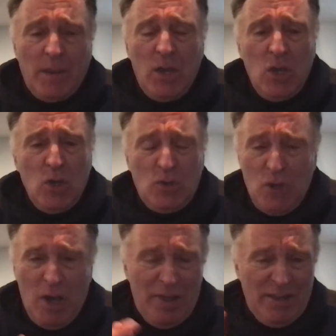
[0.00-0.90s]
you
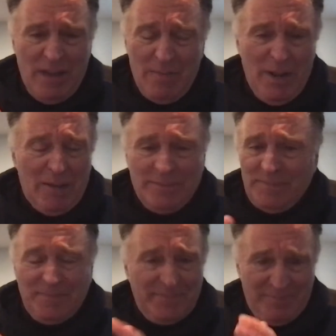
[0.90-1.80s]
saw the thumbnail.
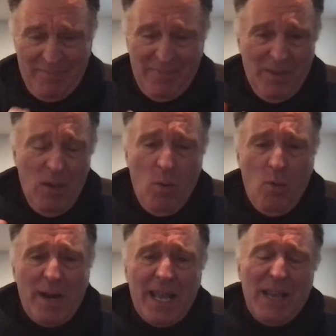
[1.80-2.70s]

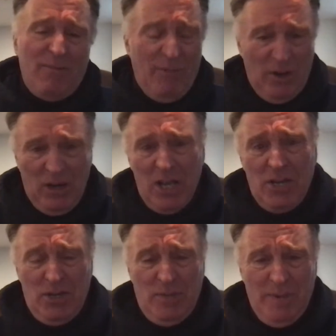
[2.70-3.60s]
What I eat for
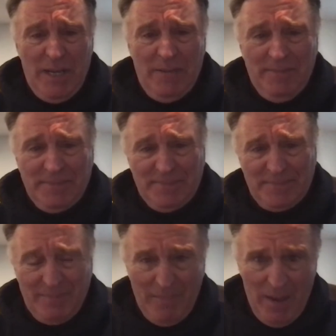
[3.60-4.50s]
lunch, man.
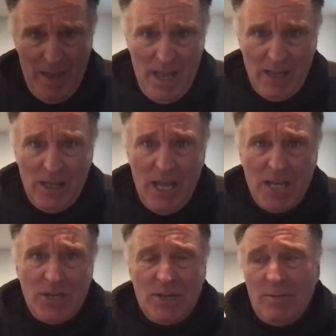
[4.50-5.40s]

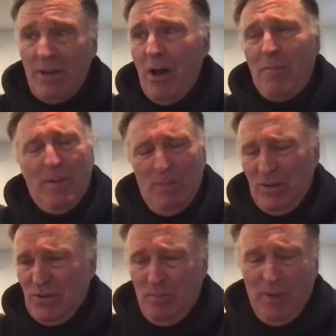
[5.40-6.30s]
Lunch, all my meals
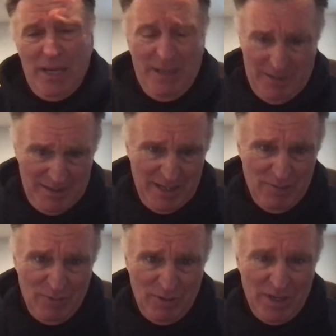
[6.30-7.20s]
are big. They
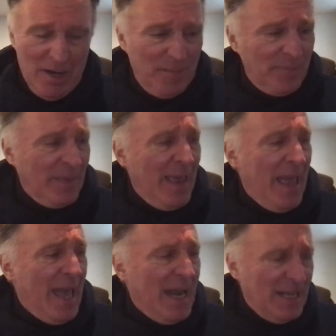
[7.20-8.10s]
really are.
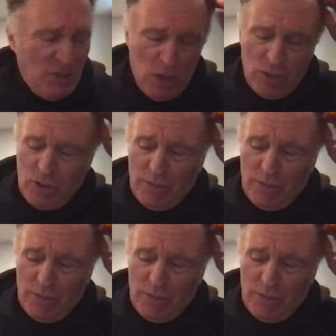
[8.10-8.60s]
And I told you,